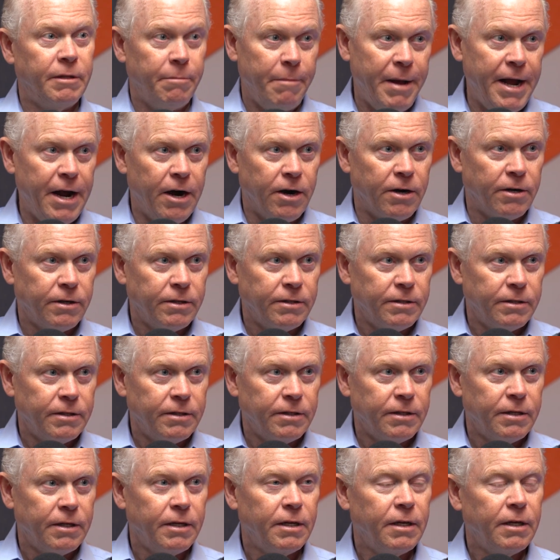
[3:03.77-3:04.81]
the mayor.
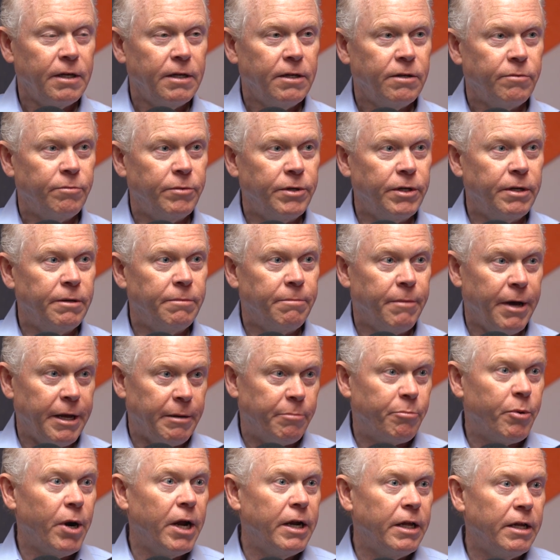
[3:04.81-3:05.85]

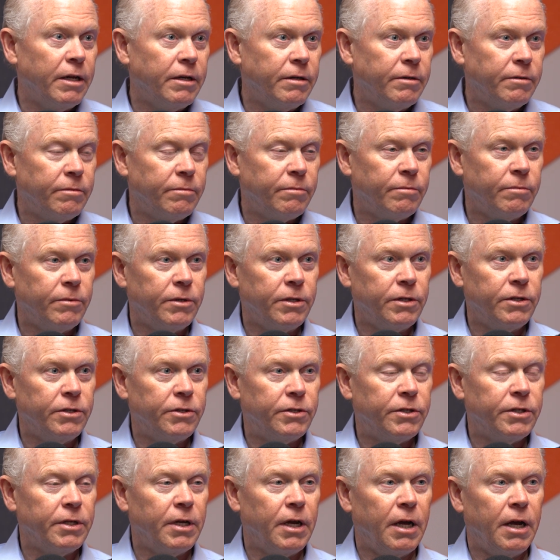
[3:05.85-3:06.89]
Mike Brennan
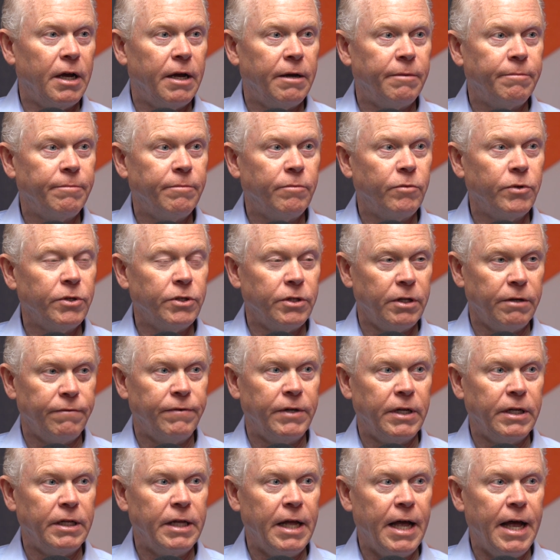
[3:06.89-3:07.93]
was
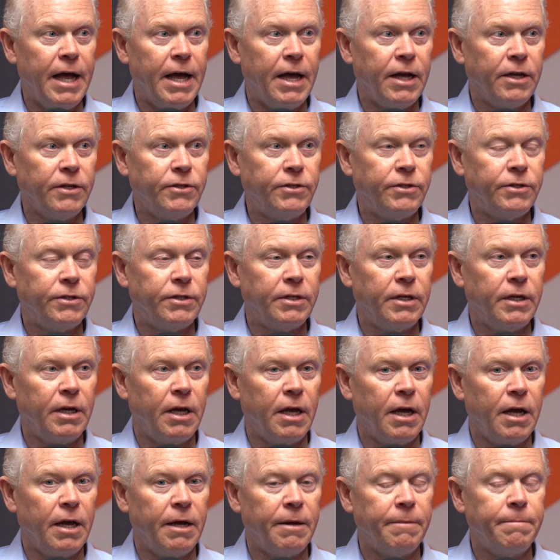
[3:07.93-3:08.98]
living in the house
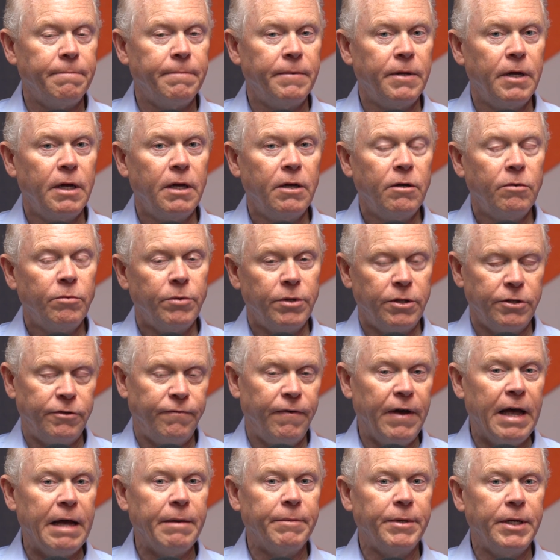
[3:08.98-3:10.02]
with his
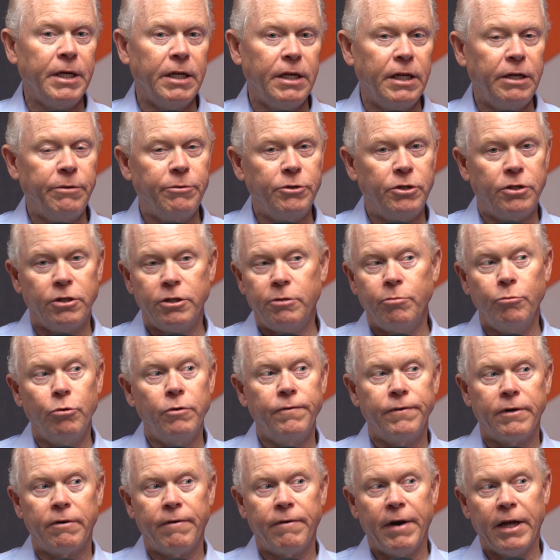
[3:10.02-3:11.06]
family, and he was just
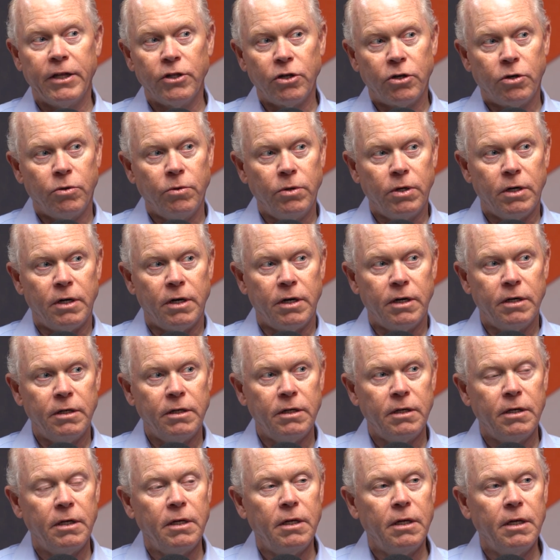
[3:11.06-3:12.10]
moving around the corner.
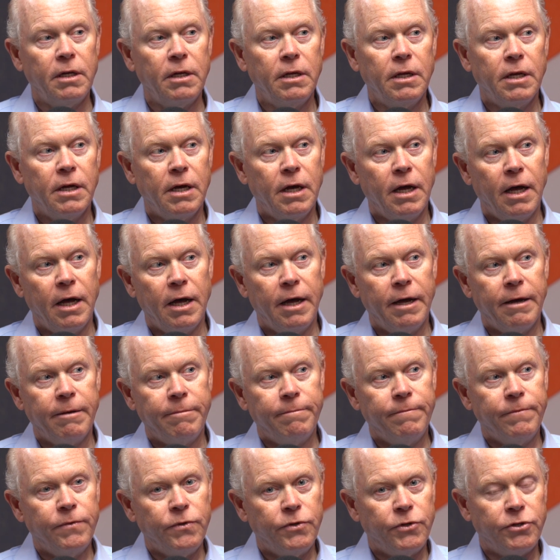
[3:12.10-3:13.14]

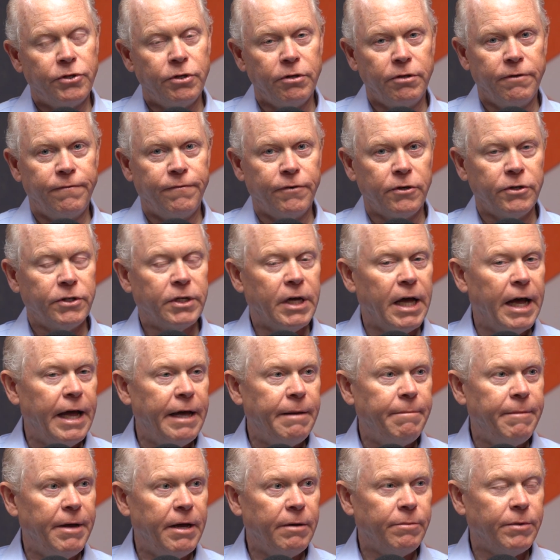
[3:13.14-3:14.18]
So the first guy I
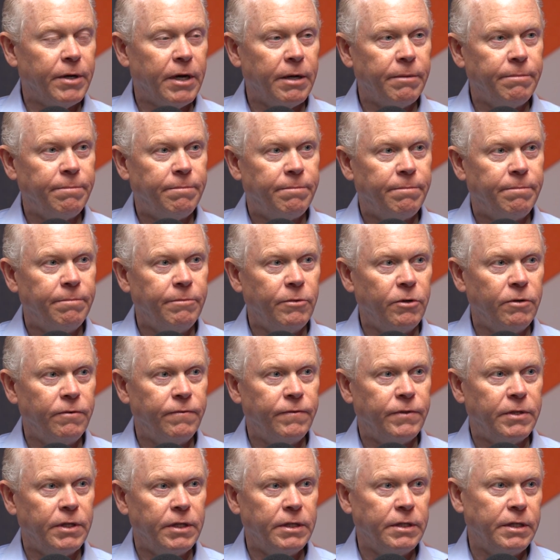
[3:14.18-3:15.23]
met when I
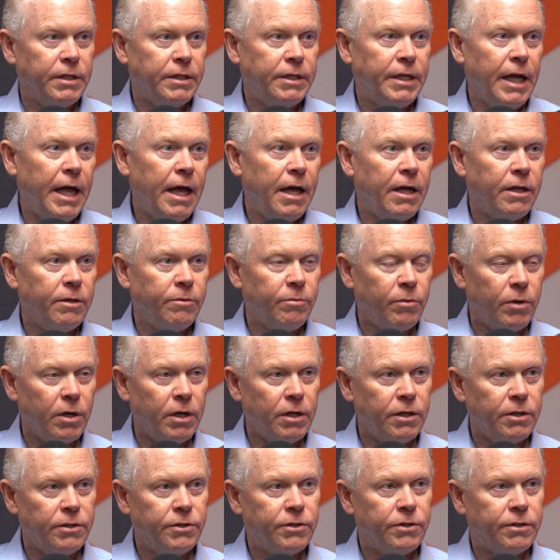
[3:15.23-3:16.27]
moved into town
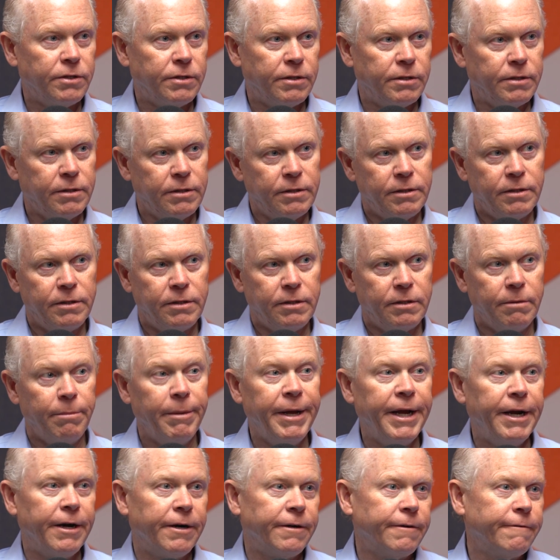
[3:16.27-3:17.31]
was the
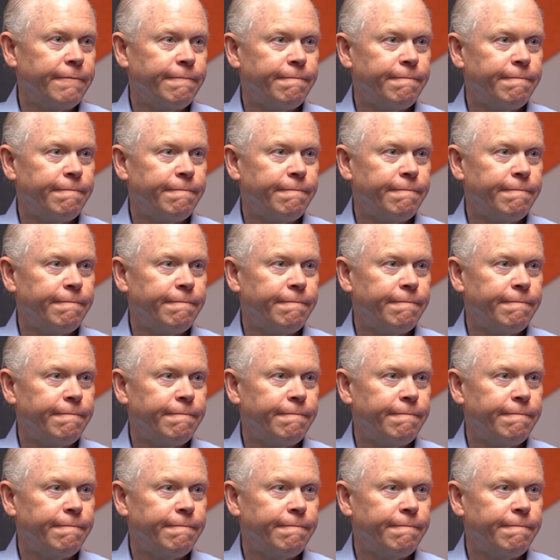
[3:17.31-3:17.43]
mayor.